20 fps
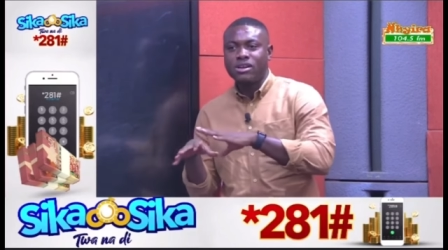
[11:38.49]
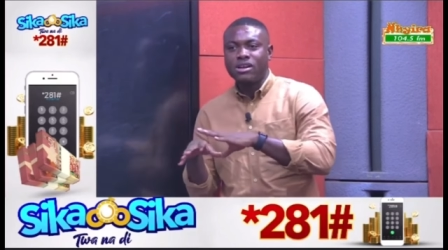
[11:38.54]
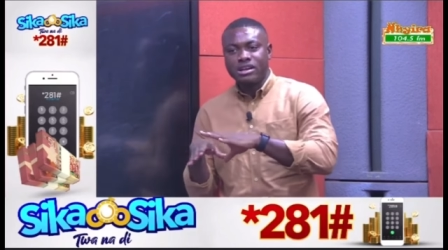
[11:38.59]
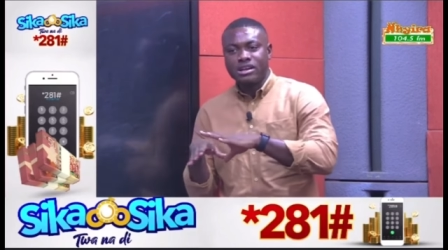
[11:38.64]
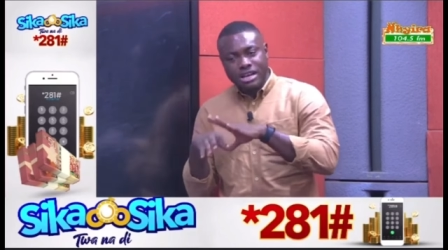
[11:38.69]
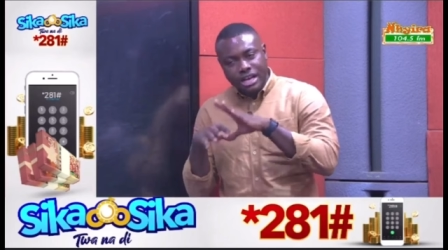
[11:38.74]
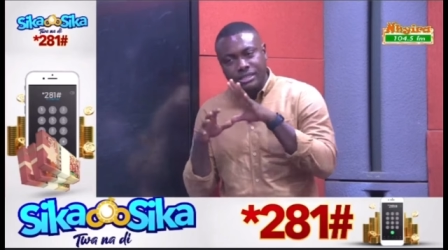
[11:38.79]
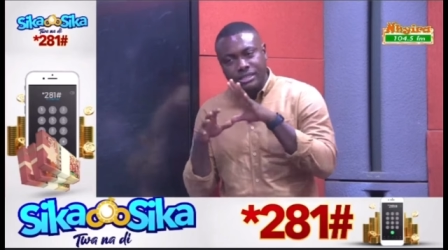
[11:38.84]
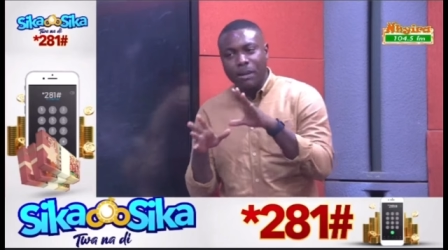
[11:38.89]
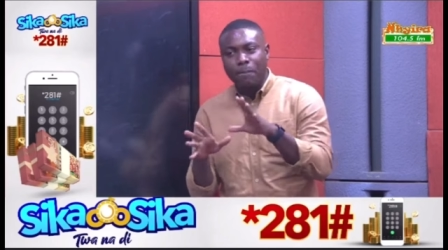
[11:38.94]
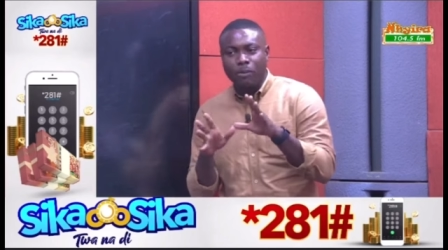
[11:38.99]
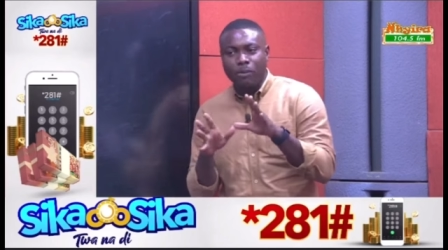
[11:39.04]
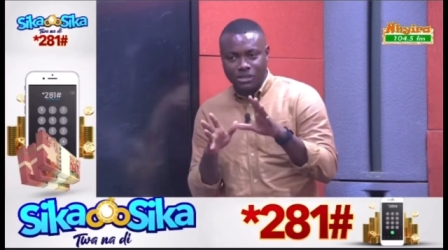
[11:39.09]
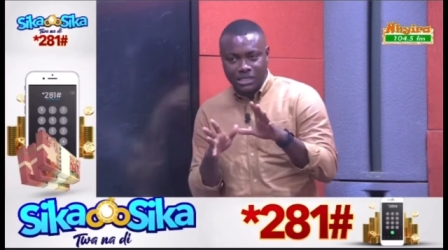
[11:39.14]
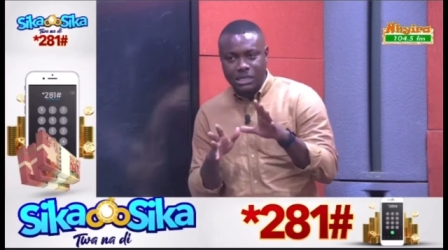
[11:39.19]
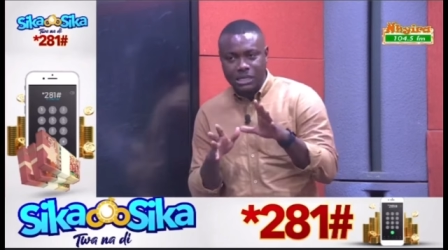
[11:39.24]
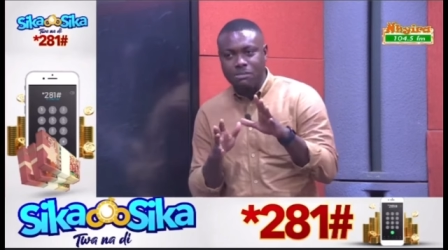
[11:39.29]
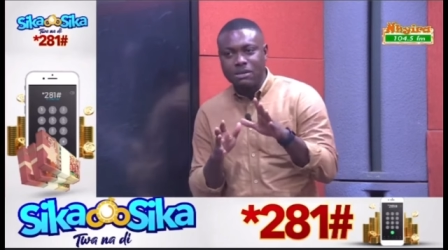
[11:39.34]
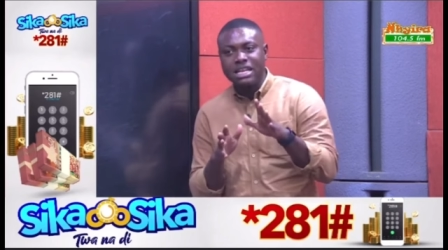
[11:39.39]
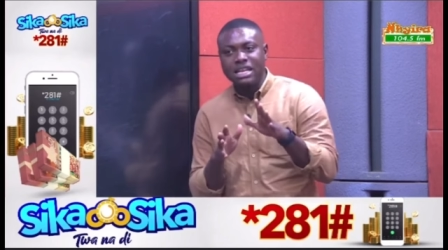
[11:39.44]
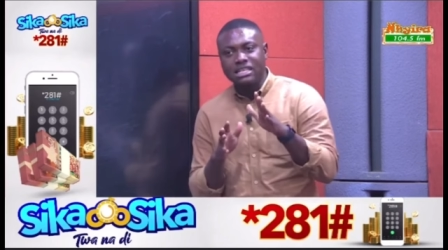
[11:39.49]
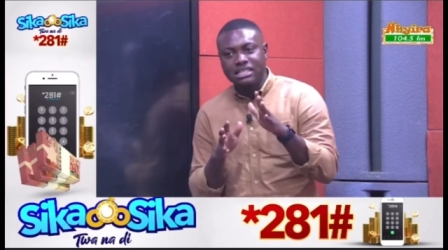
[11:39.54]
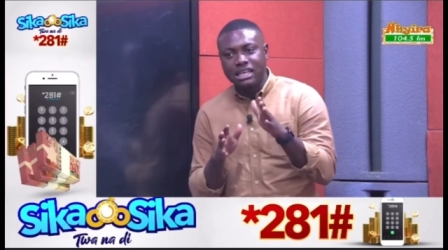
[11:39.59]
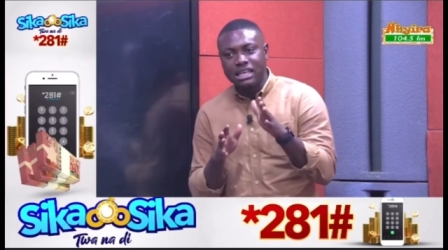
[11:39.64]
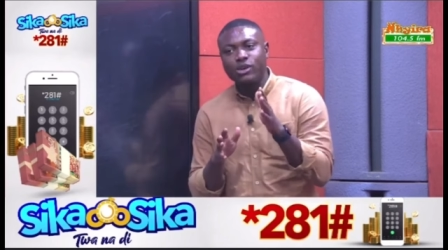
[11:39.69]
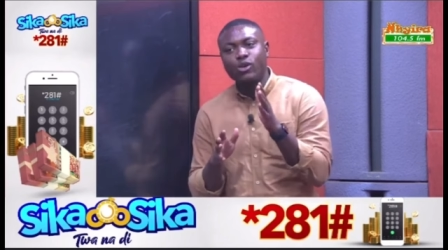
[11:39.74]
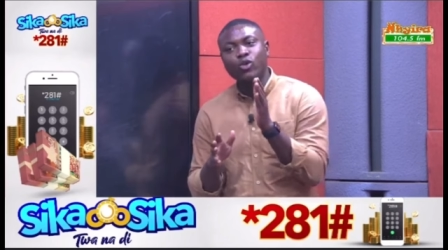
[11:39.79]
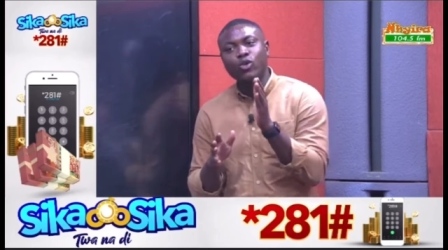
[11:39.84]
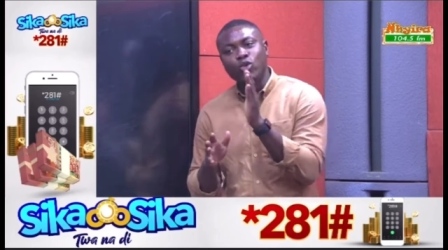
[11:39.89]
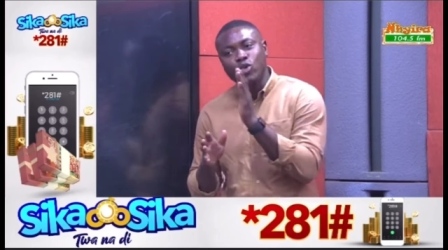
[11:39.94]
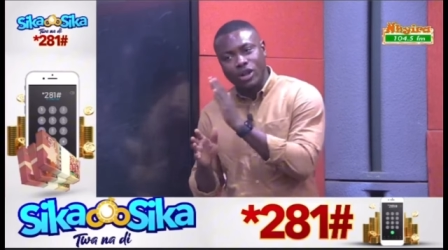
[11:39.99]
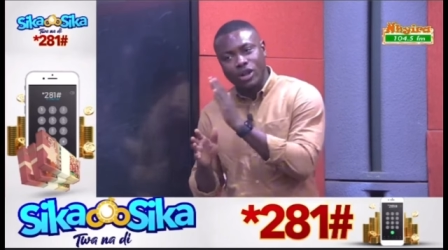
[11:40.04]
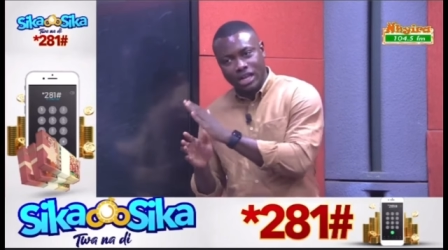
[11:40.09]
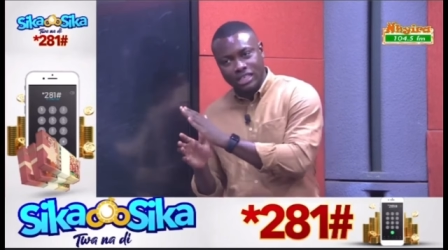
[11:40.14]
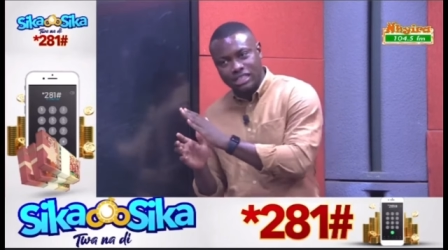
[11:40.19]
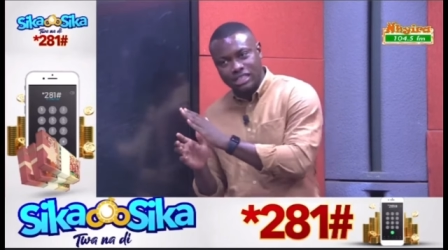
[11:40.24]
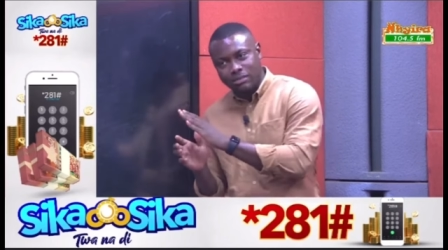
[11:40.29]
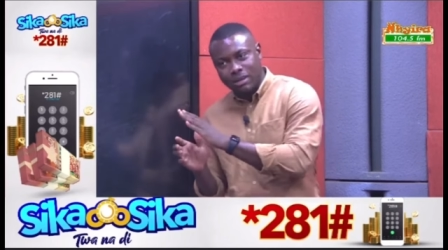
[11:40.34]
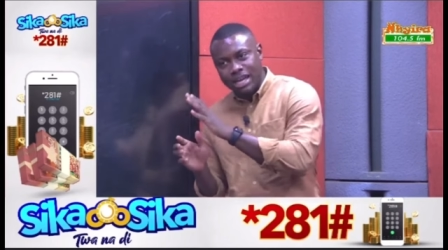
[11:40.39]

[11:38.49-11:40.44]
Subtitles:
There's a possibility they will look at him.